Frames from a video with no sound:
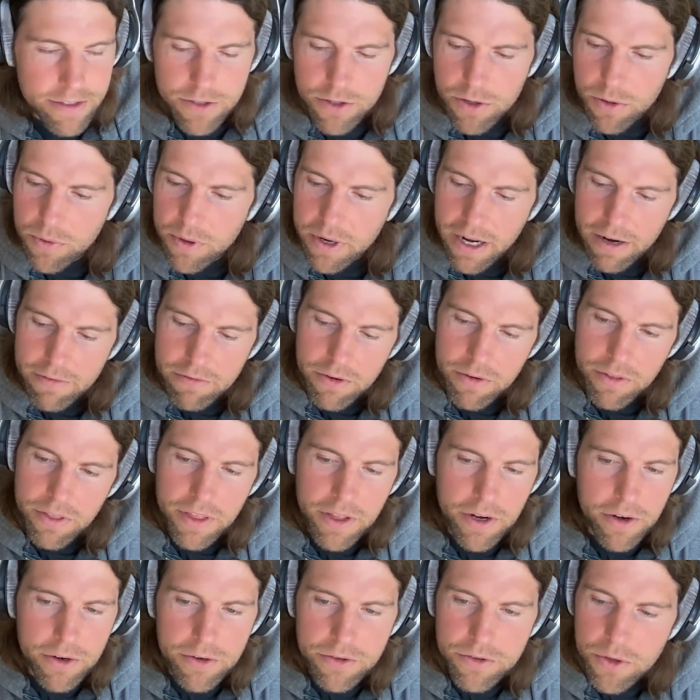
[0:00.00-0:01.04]
or whatever
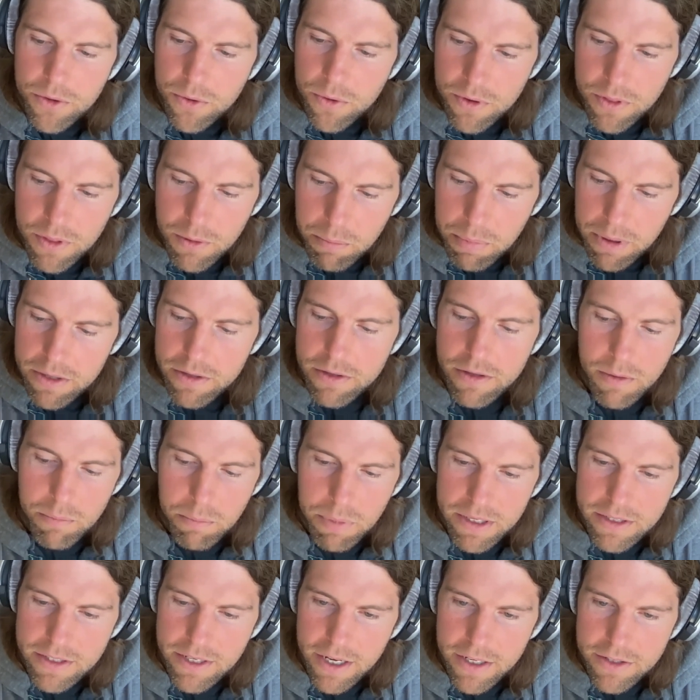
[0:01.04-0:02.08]
that are doing the
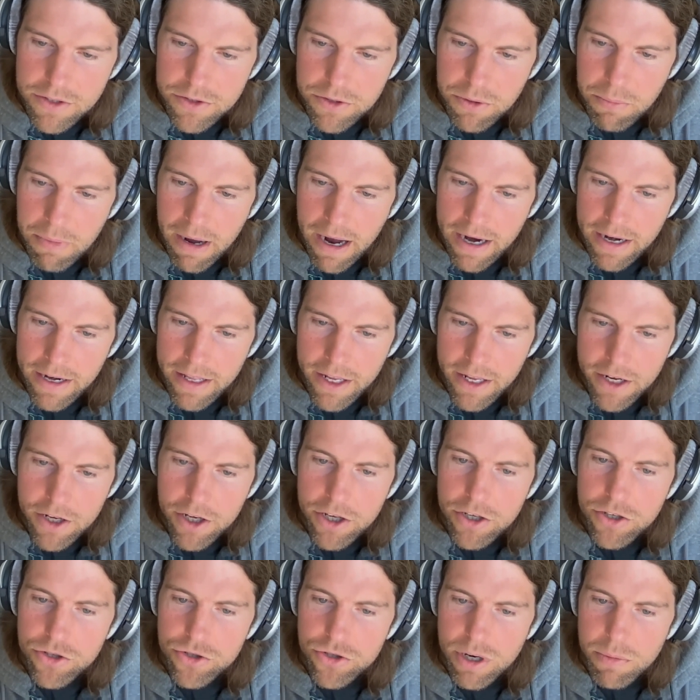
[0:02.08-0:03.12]
BitTensor mining and
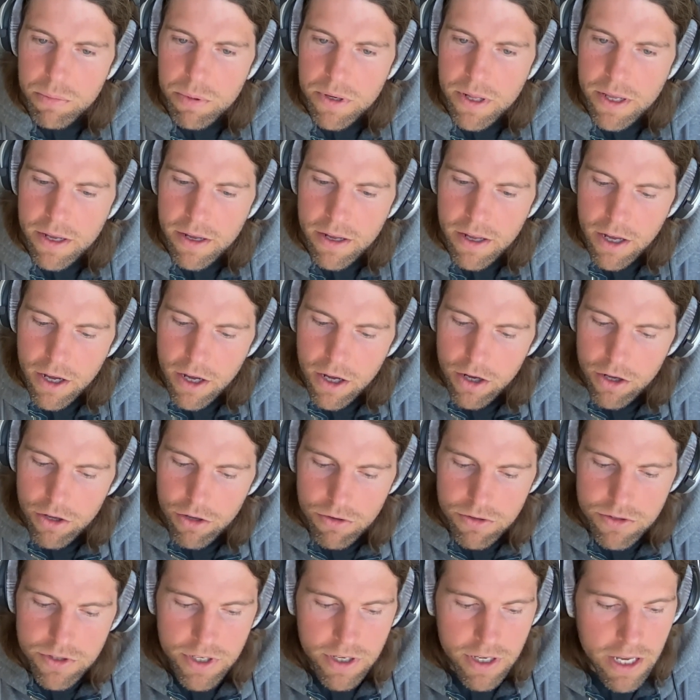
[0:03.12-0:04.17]
contributing
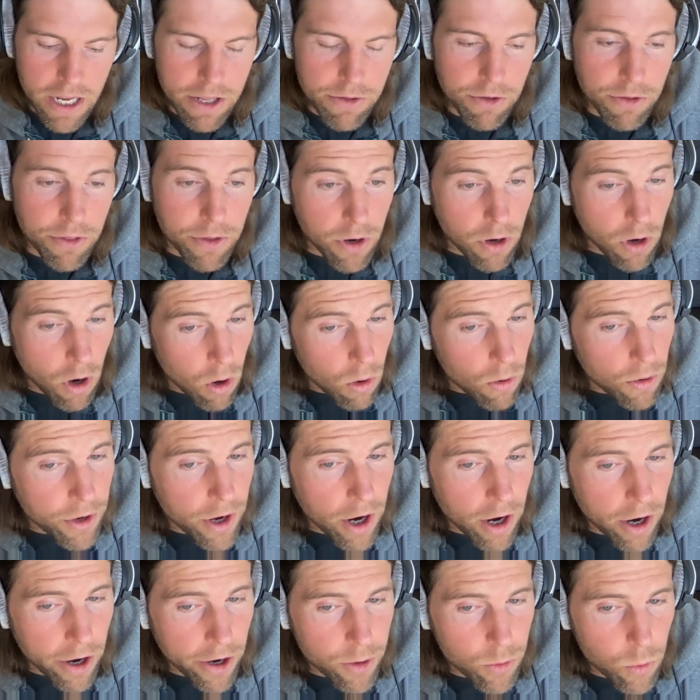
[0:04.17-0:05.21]
using either their own
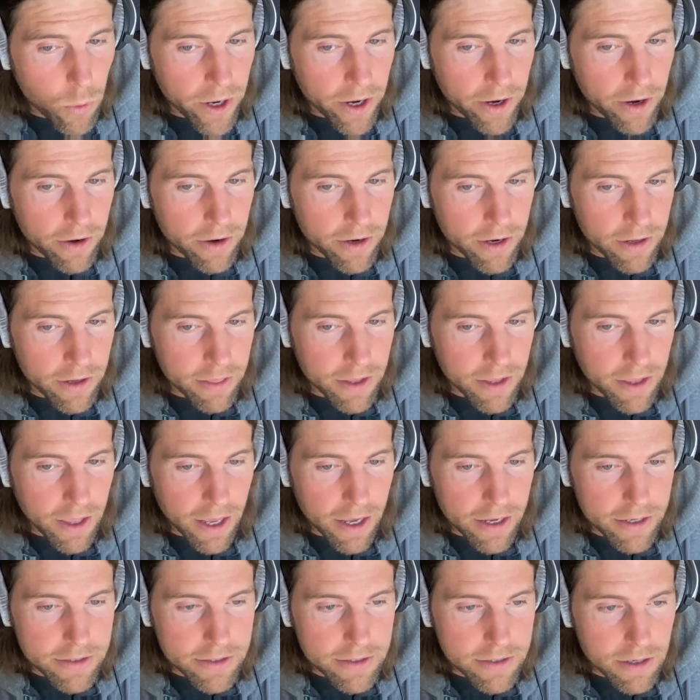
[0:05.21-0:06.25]
hardware in the
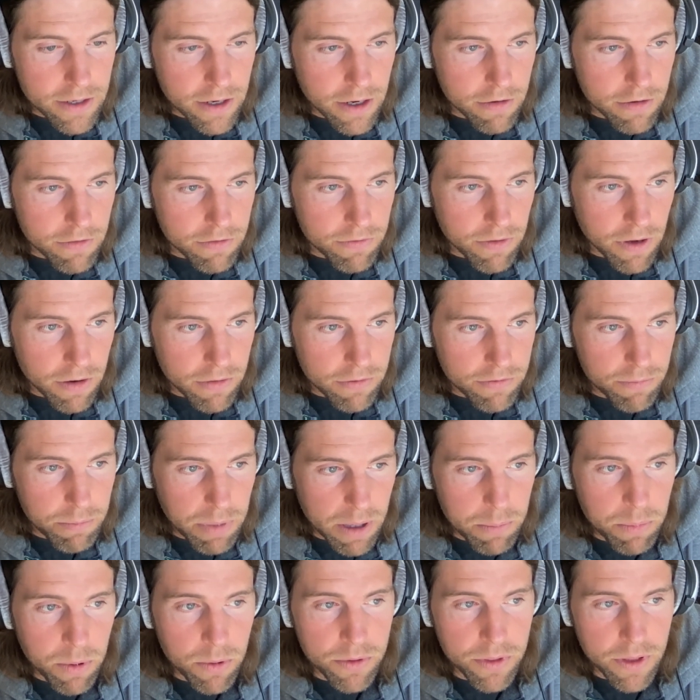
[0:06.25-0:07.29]
case of
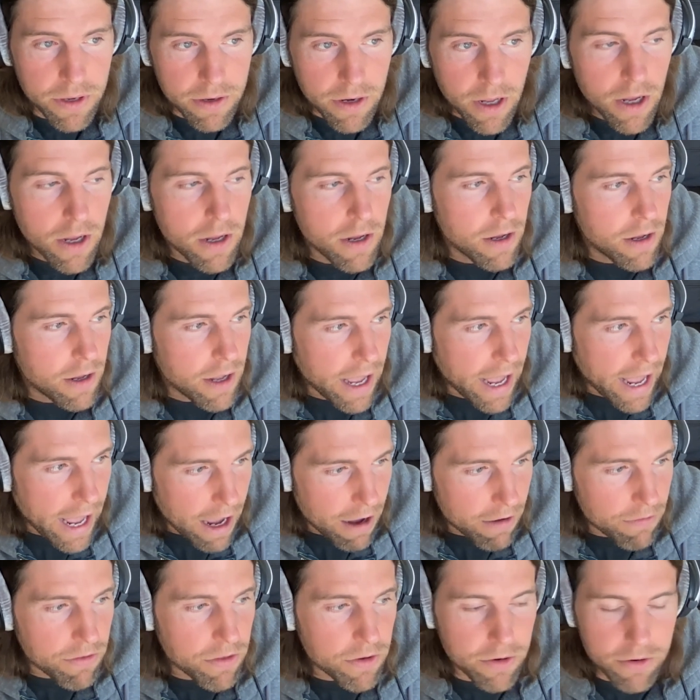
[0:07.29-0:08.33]
people that
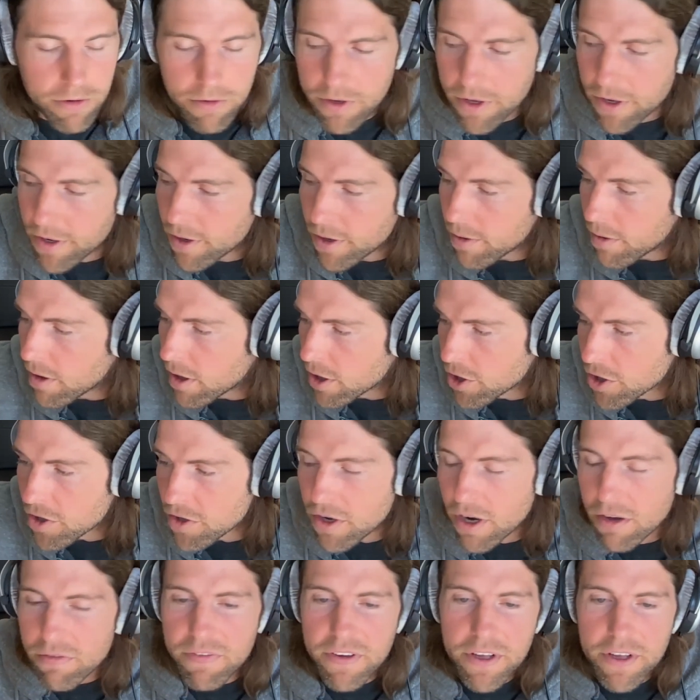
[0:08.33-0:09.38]
have their a good
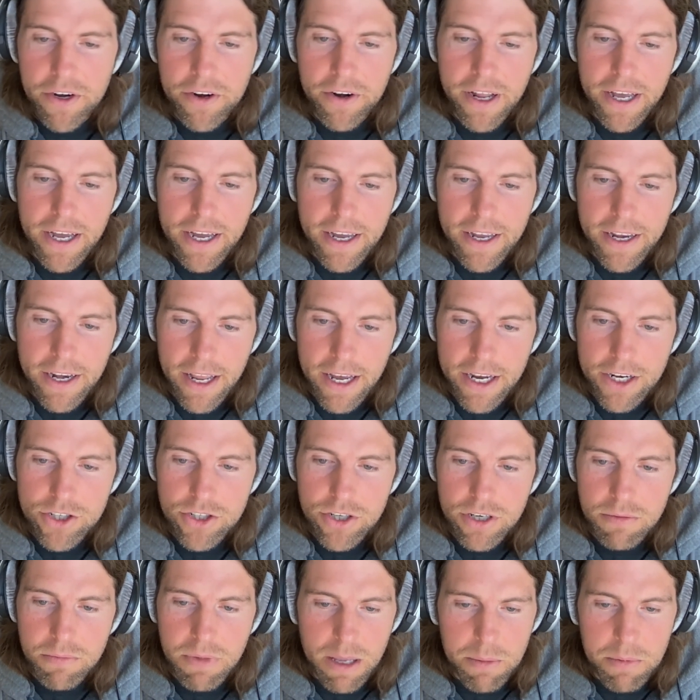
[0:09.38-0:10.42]
enough internet
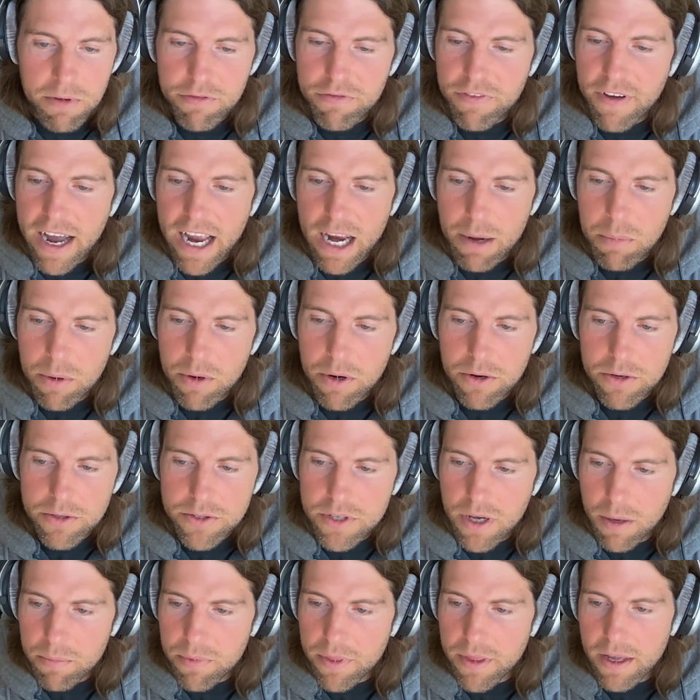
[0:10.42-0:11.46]
connection, maybe fiber or
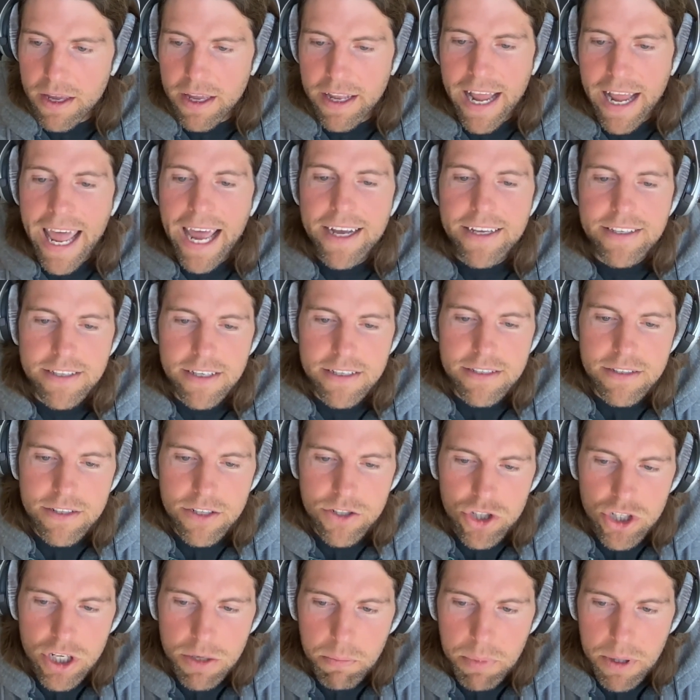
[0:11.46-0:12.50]
something, and access
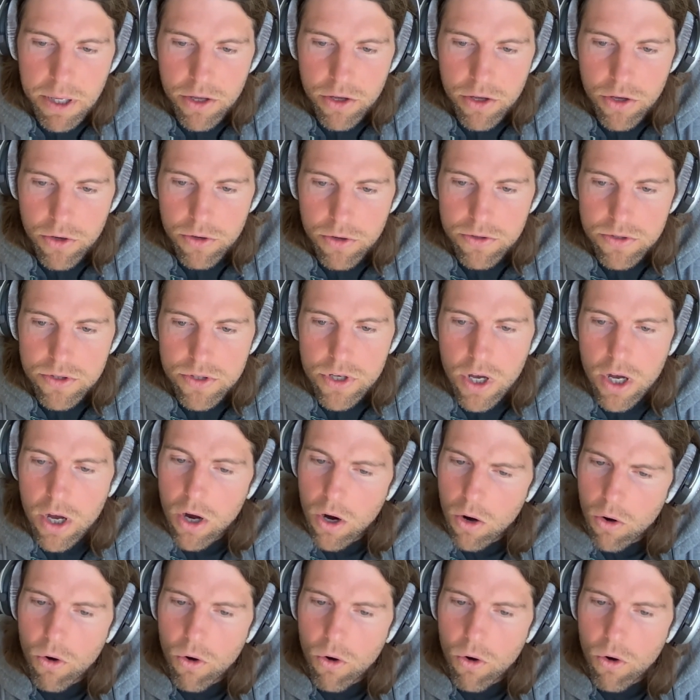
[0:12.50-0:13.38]
to GPUs.